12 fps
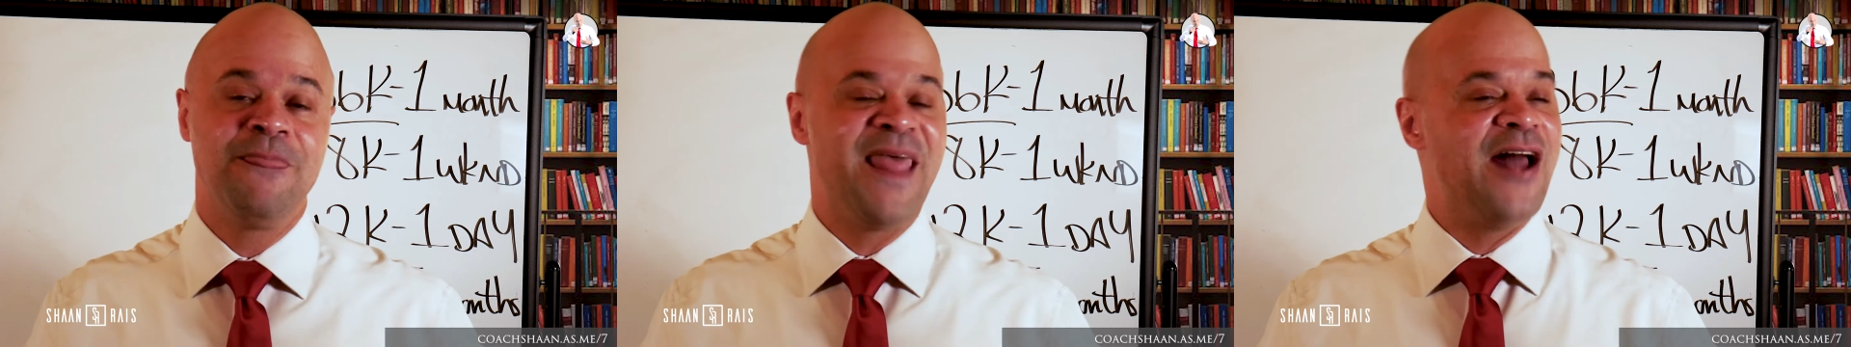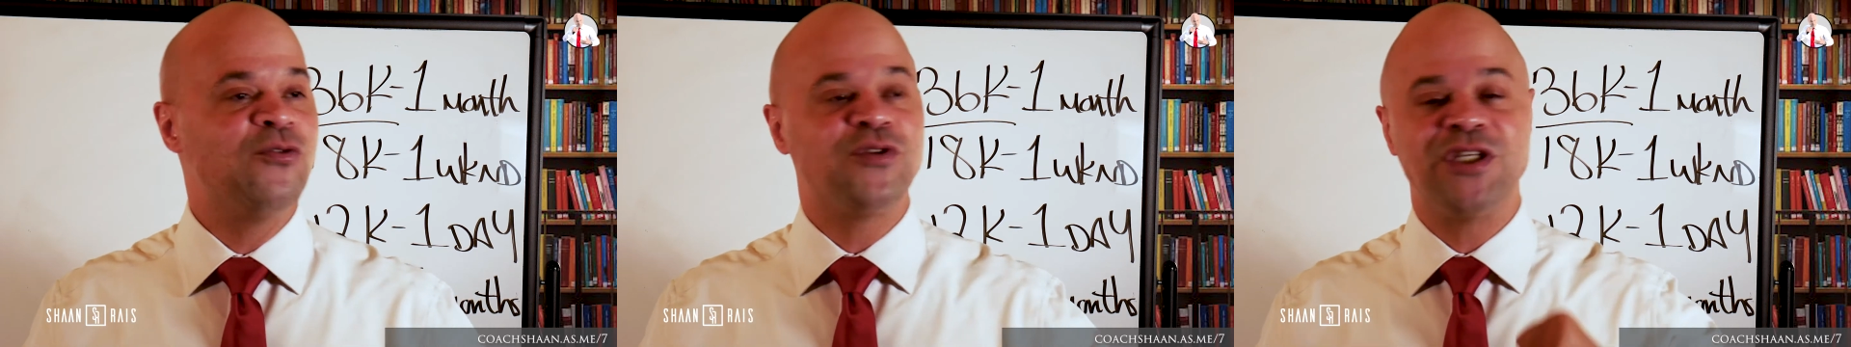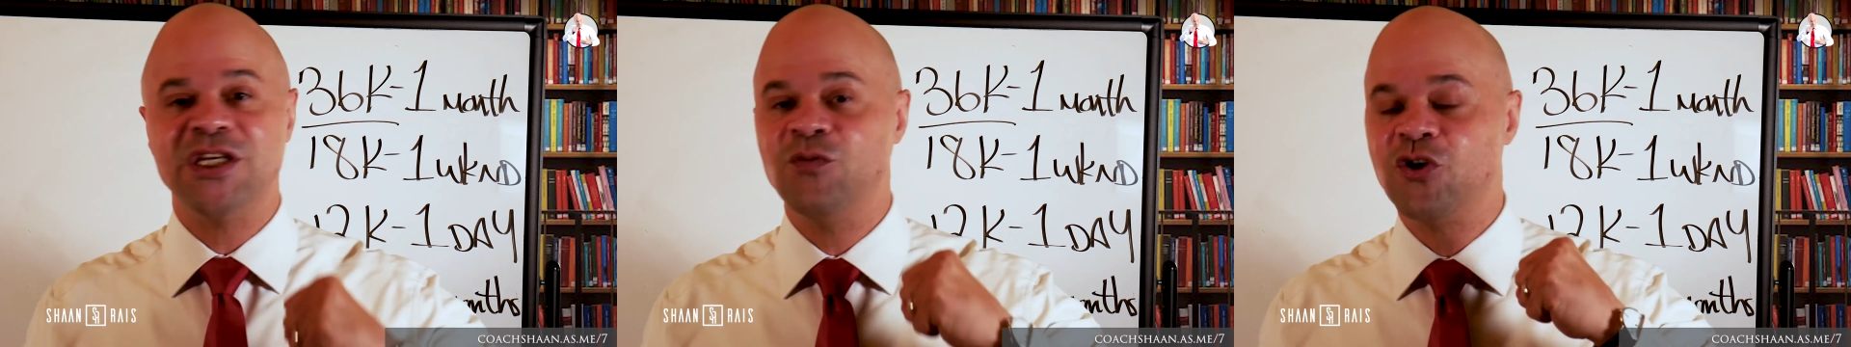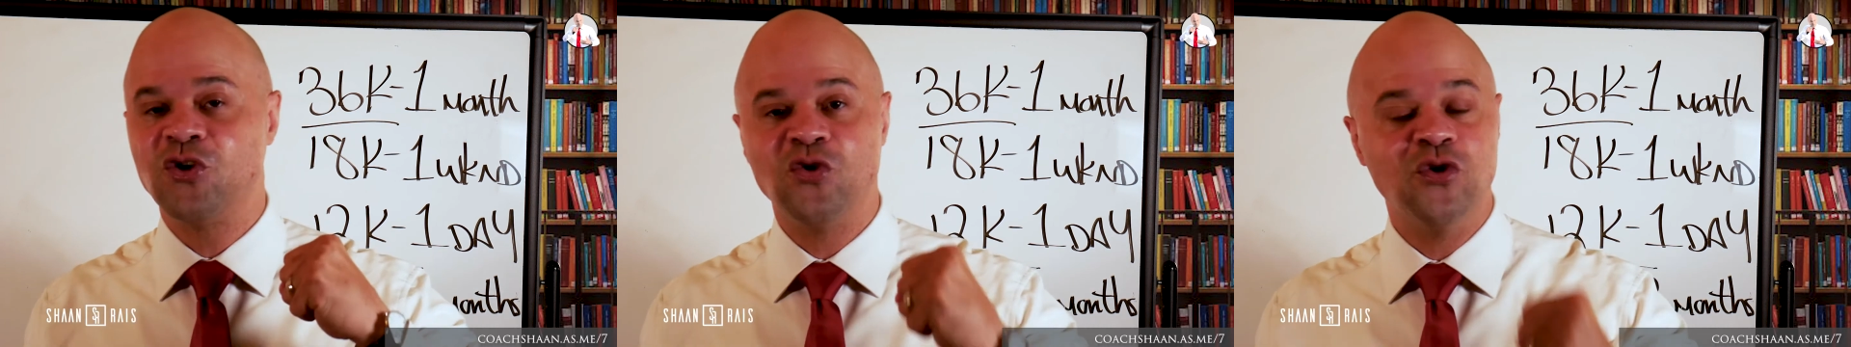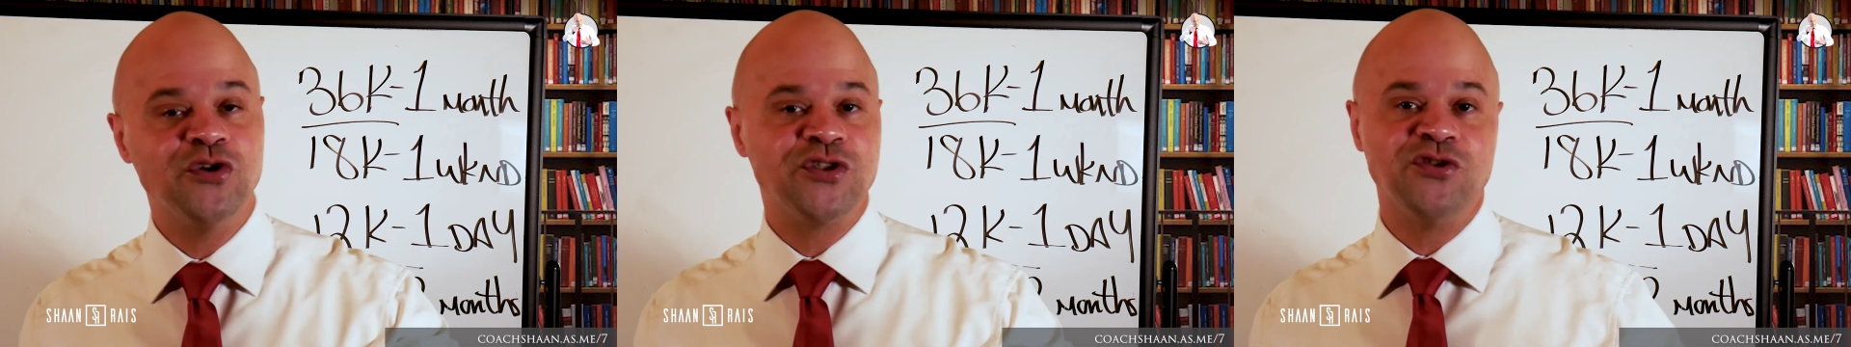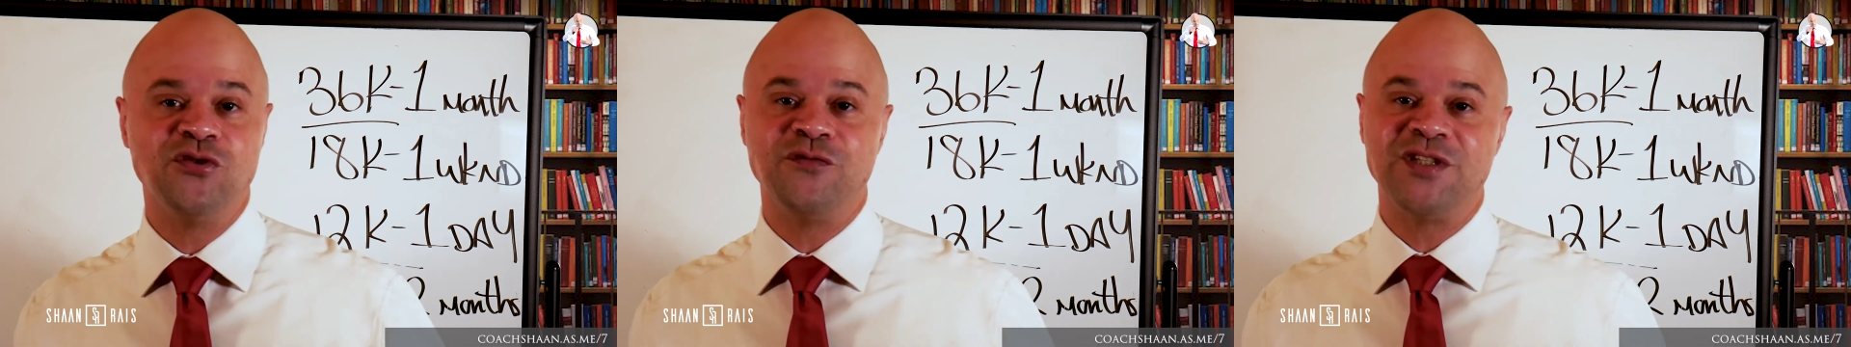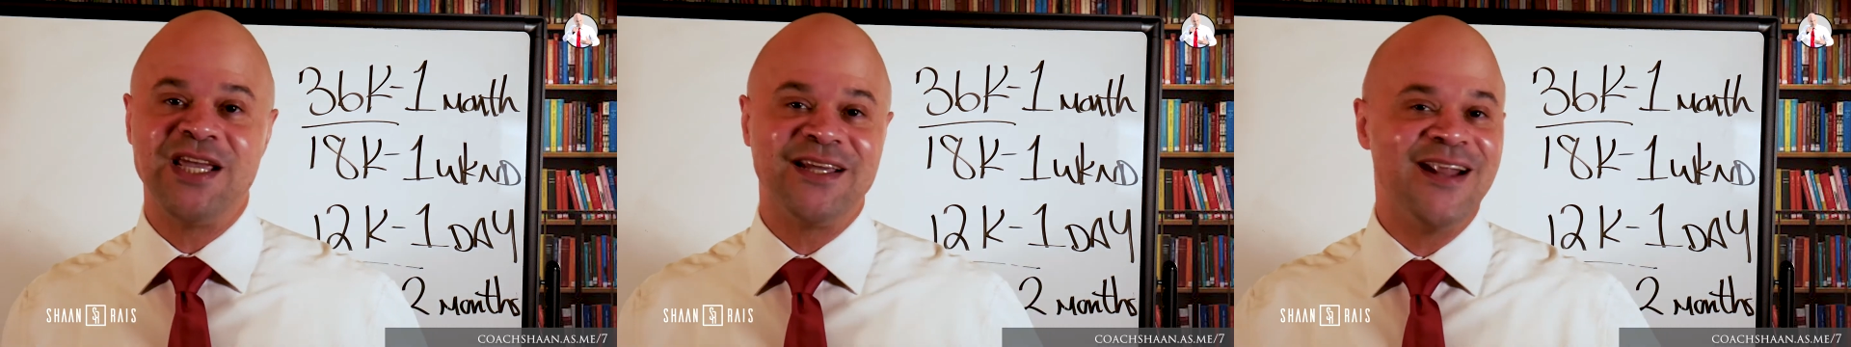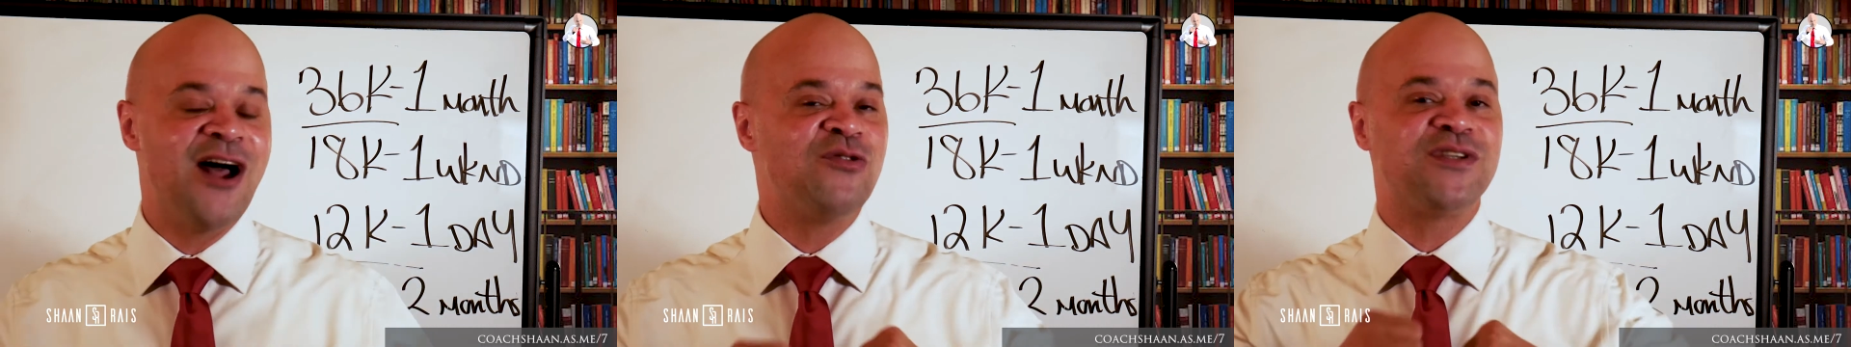I don't care what courses you've
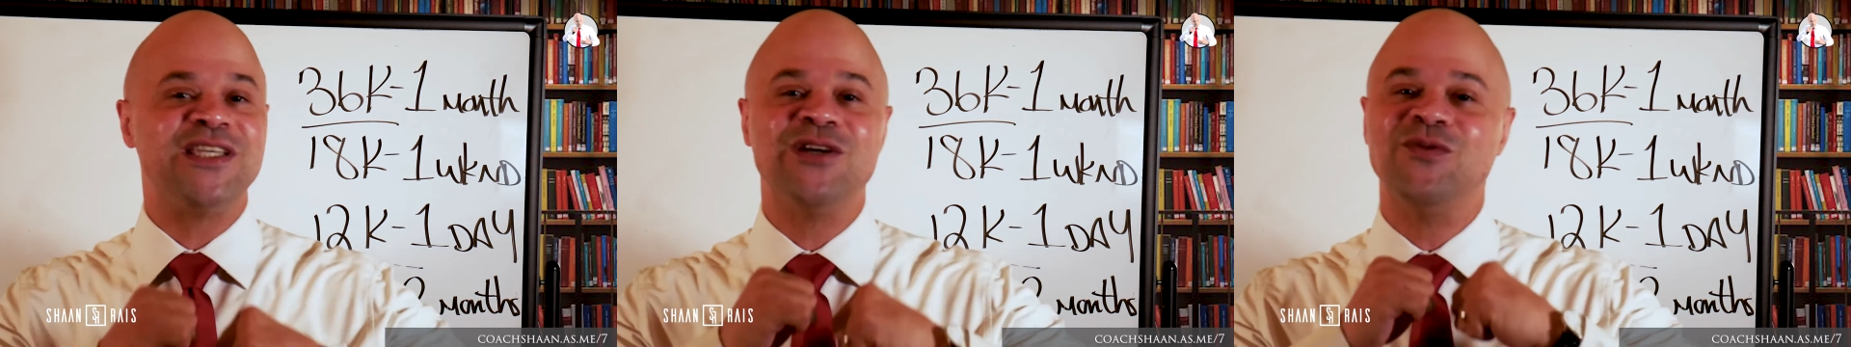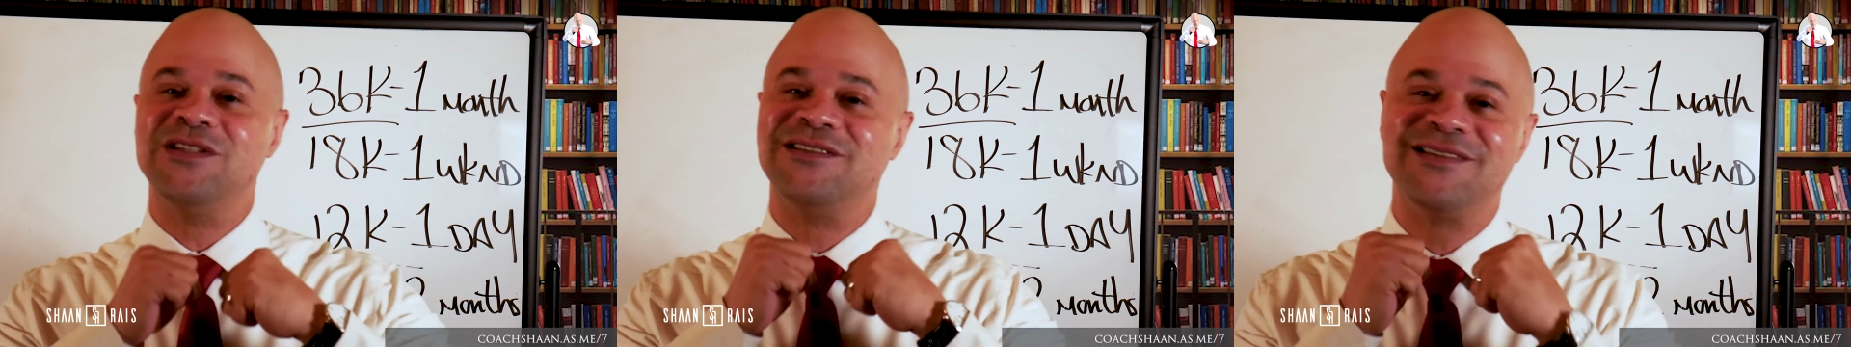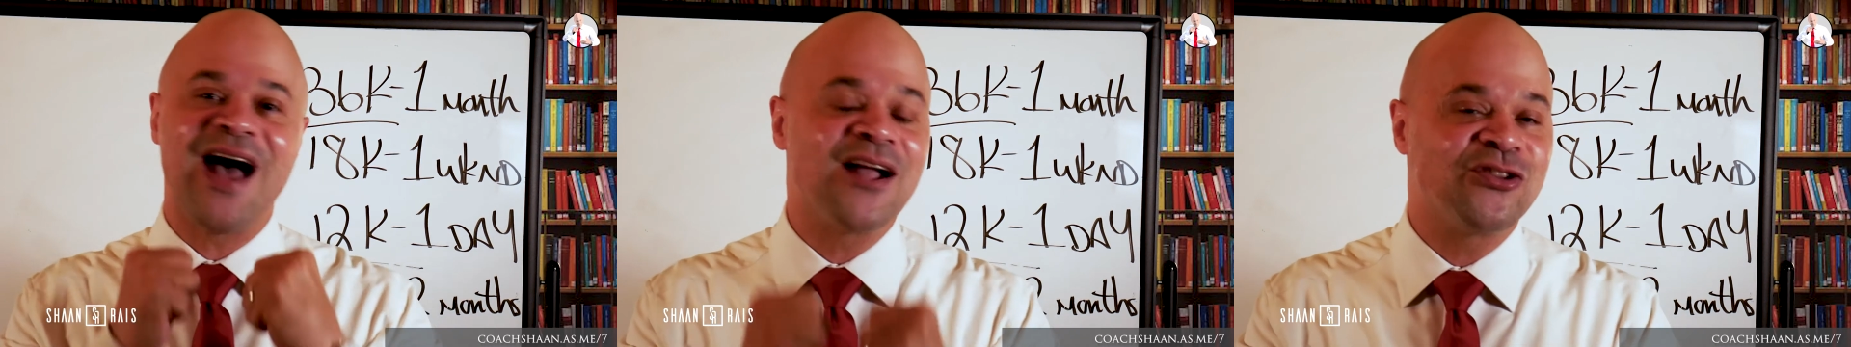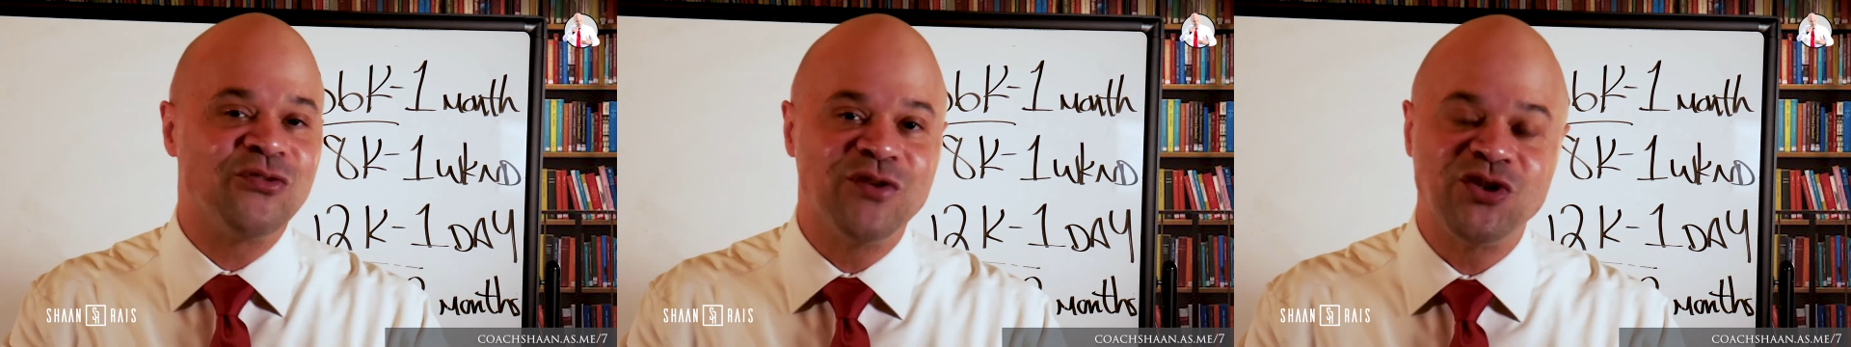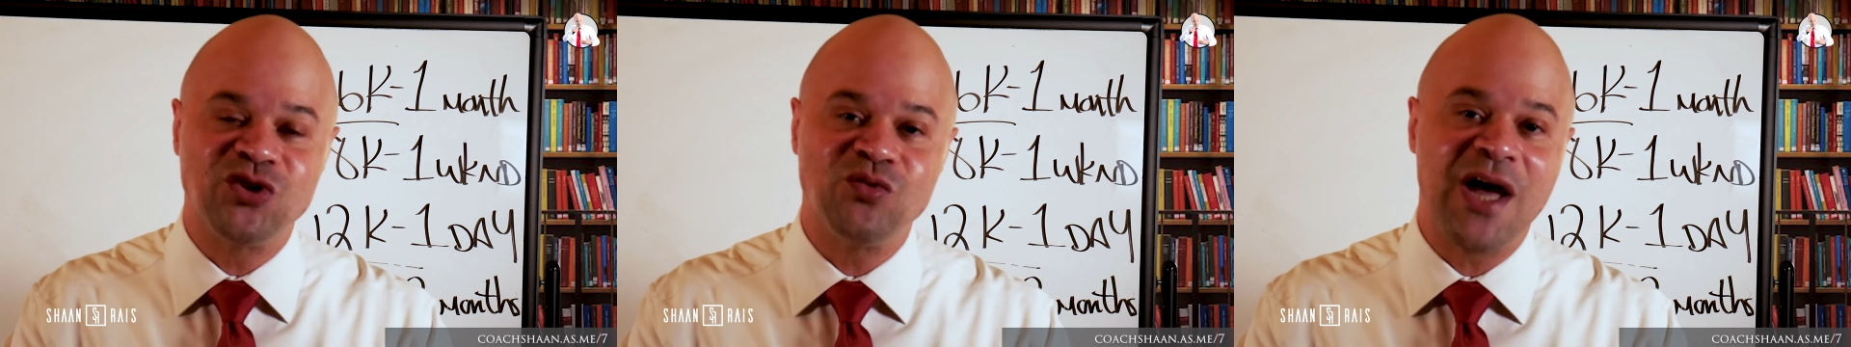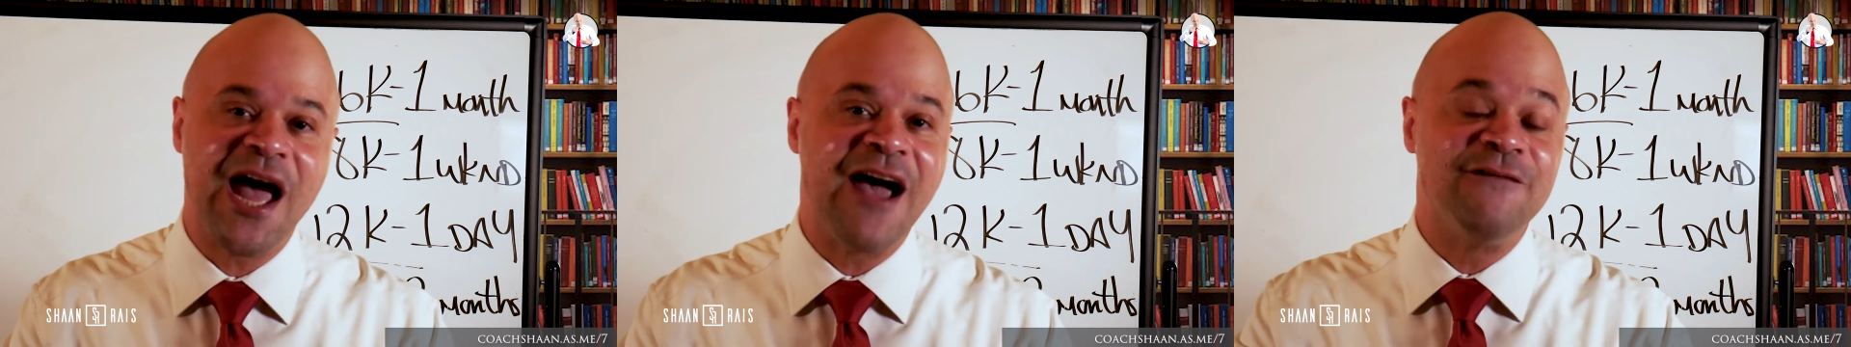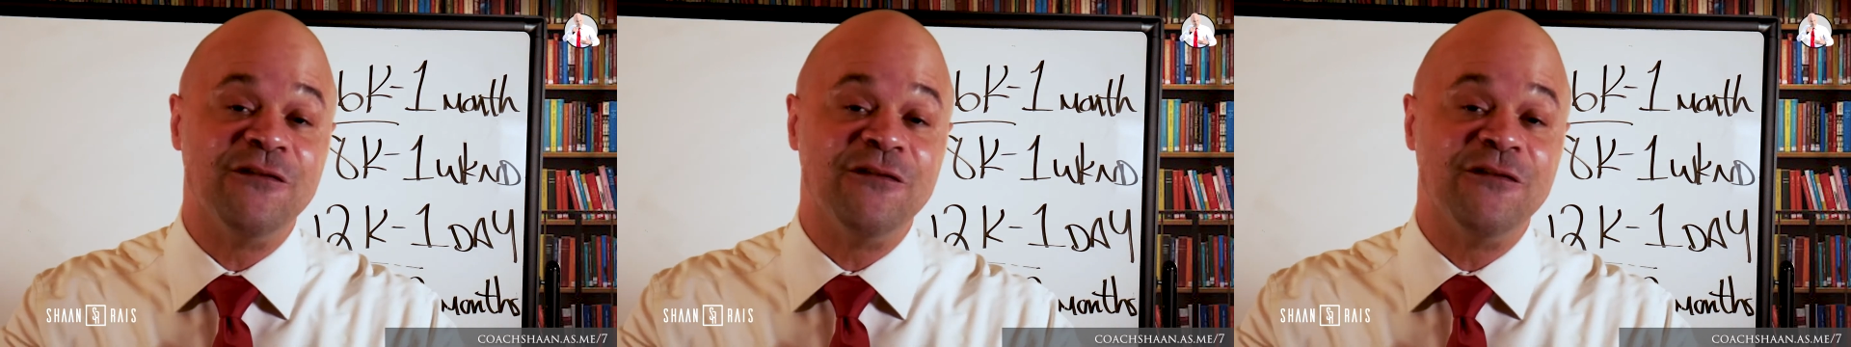taken. I don't care what doctorates you have.